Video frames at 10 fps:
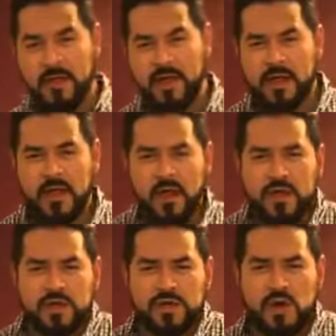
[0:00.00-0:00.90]
all right?
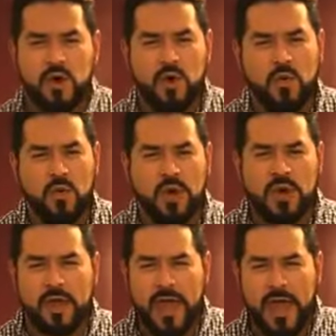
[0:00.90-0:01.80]
So we're
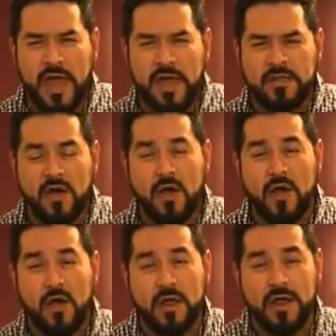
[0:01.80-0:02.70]
gonna add
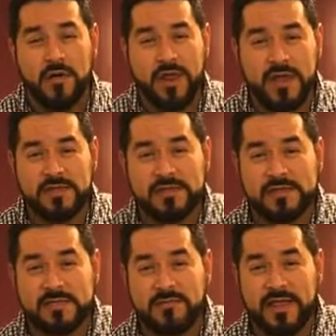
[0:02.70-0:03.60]
our
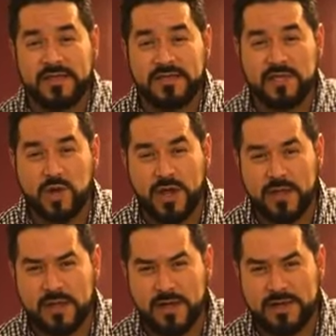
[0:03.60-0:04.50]
ingredients to make this a drink.
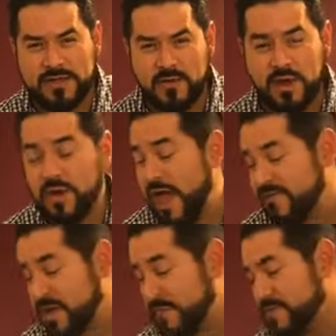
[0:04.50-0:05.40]
So we're gonna go half
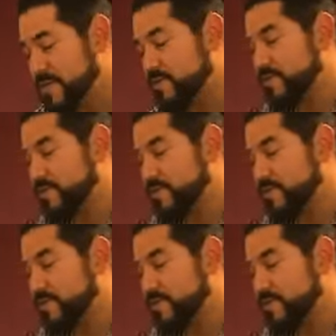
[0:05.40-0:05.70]
a cup of simple